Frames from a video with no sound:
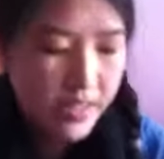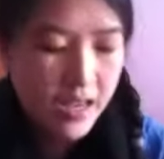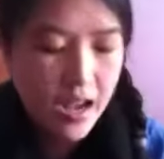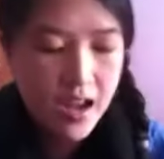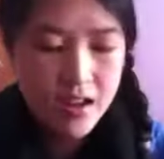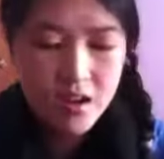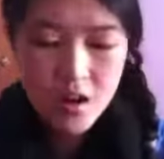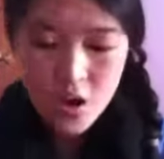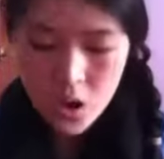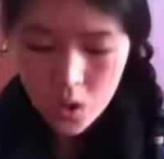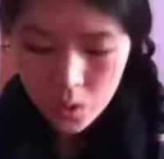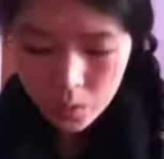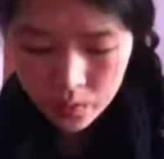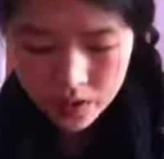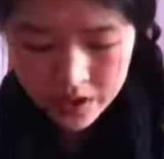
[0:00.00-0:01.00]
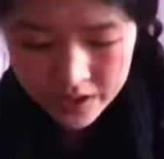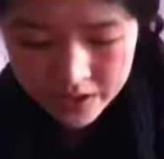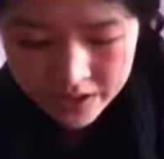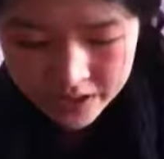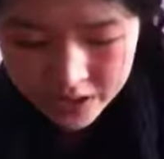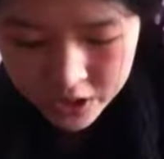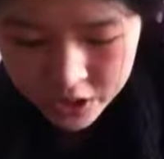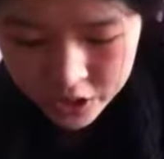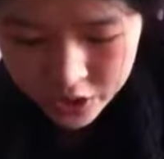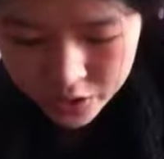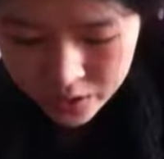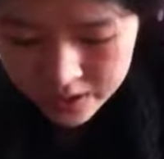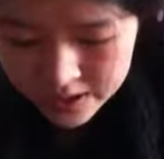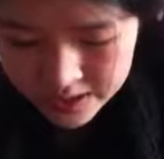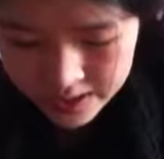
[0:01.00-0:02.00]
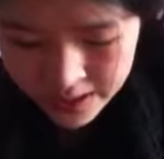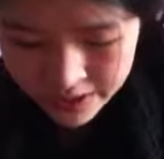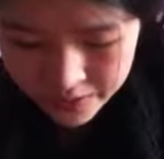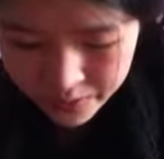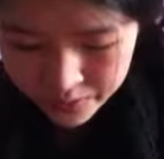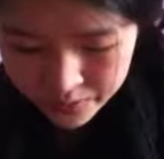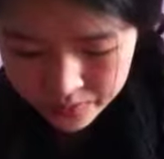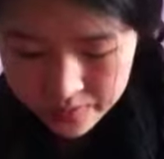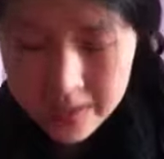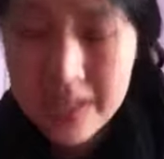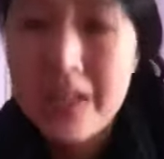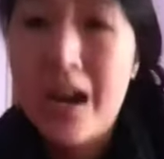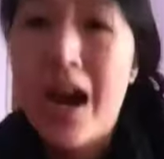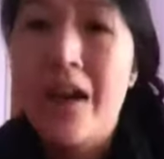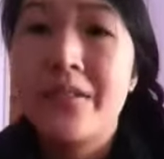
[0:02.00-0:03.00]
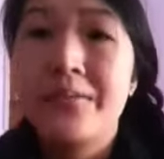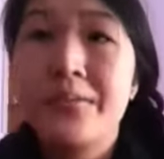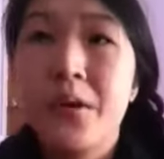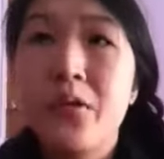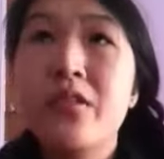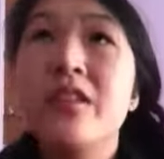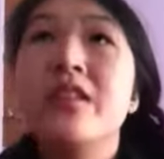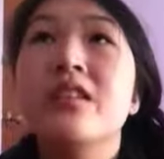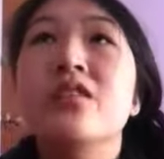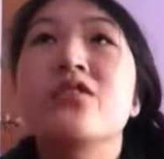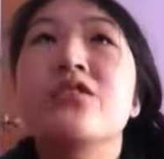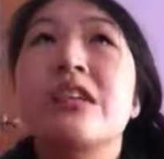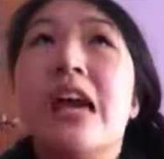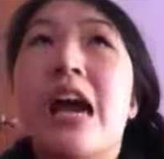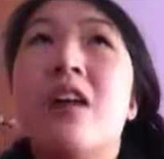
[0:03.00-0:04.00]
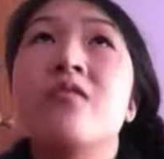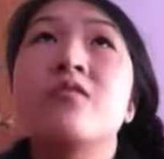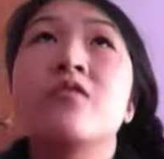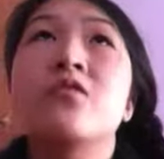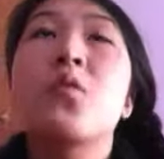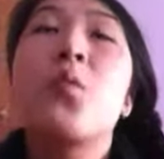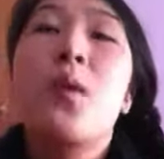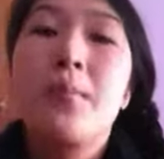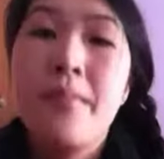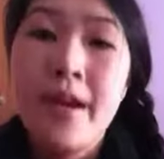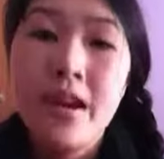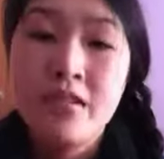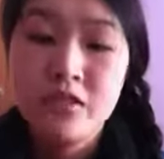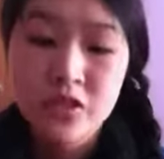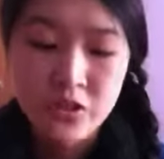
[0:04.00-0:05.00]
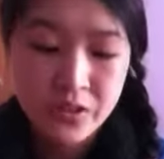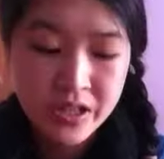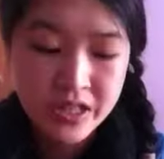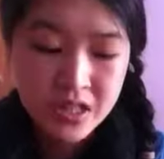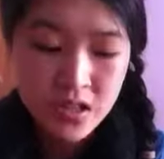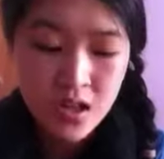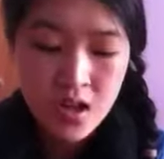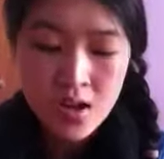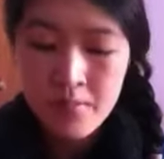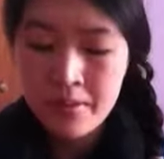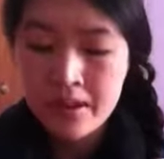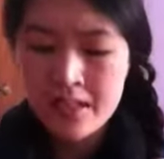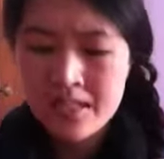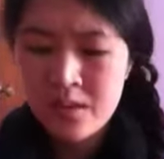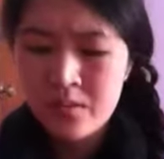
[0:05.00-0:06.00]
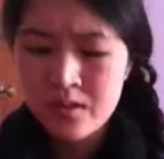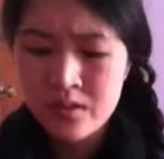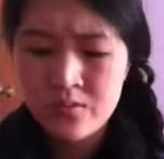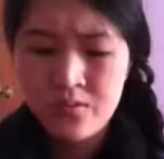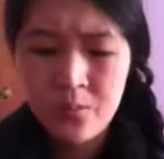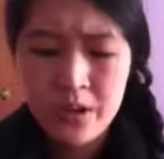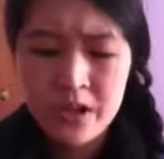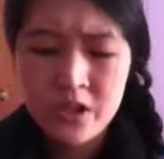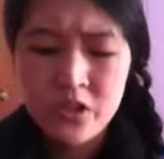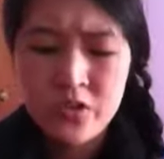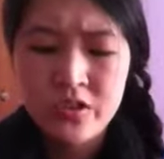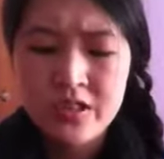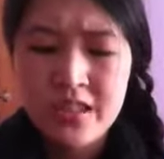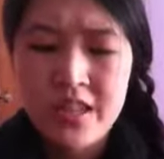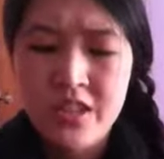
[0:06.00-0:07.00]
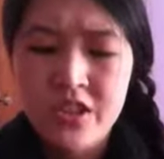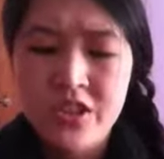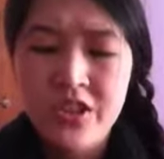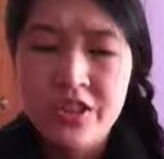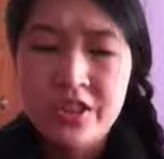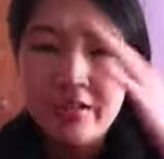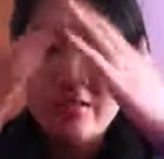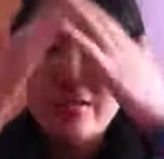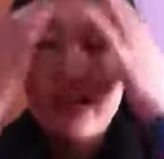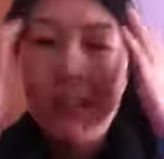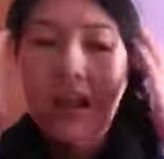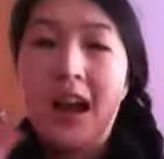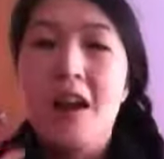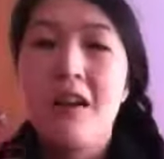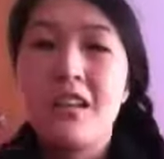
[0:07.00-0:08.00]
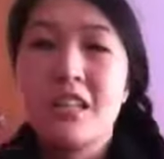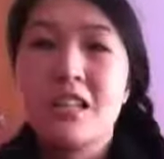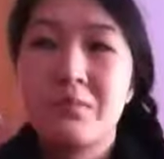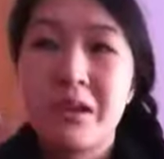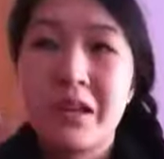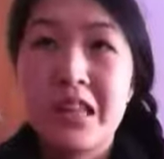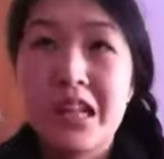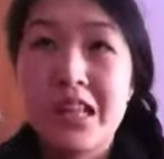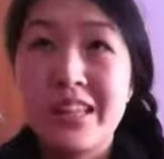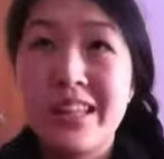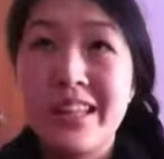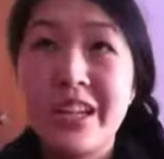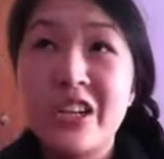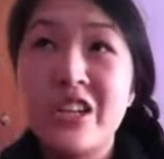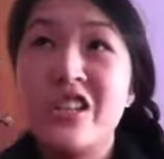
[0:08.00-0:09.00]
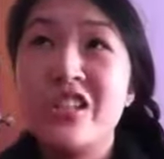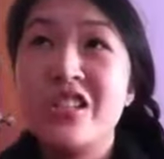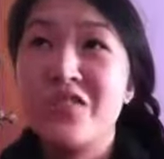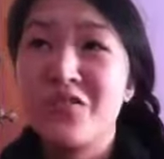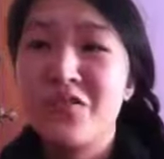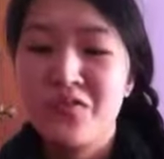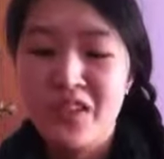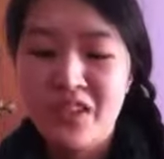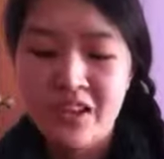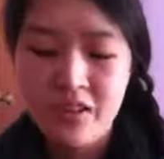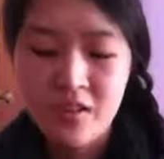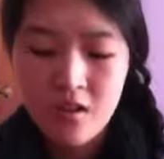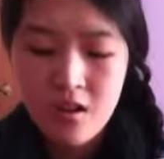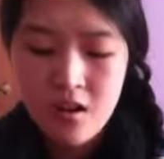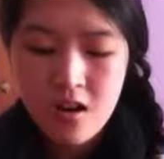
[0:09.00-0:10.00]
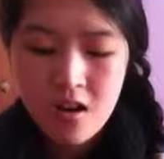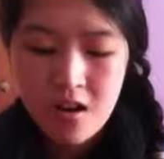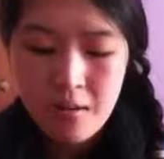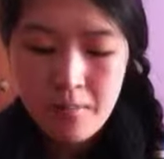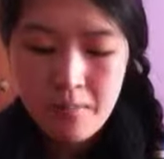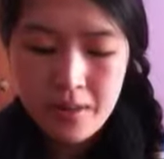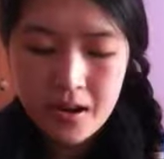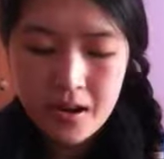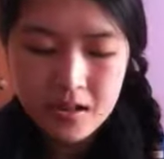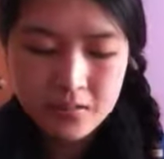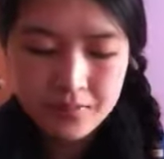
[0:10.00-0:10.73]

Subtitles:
I got were these shorts, and I don't, like, I only literally have one pair of shorts because I wasn't wearing shorts last year, and I'll explain that later in a different video. But,